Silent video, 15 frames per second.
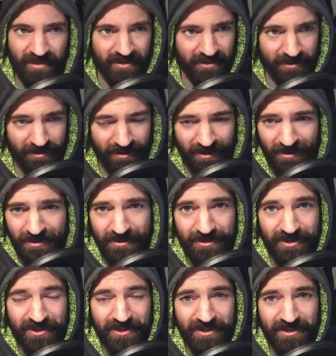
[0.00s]
They're all
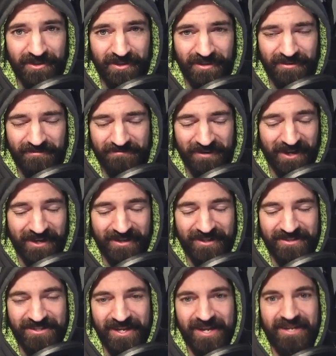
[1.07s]
good, fine and
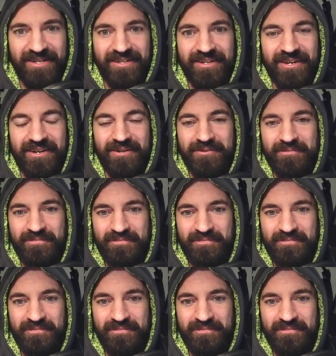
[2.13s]
dandy now.